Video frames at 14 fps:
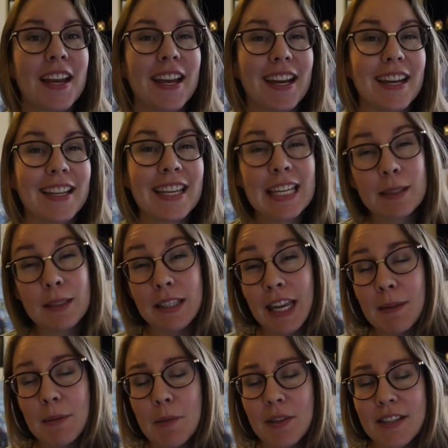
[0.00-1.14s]
And he came up
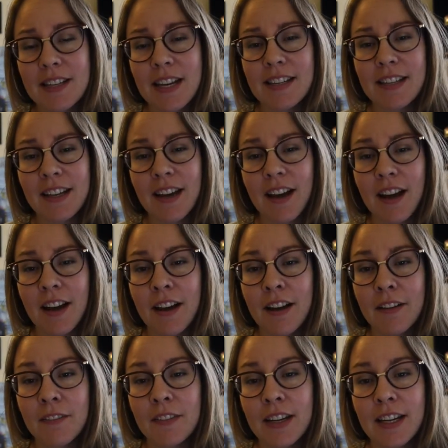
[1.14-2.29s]
with this idea
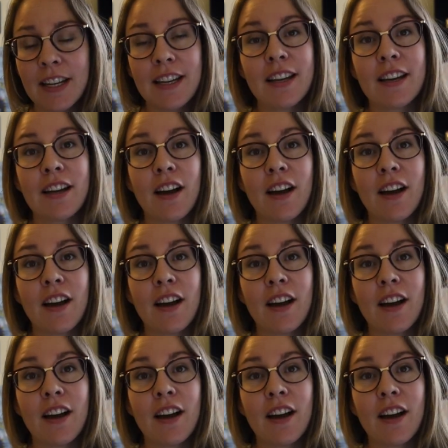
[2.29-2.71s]
of getting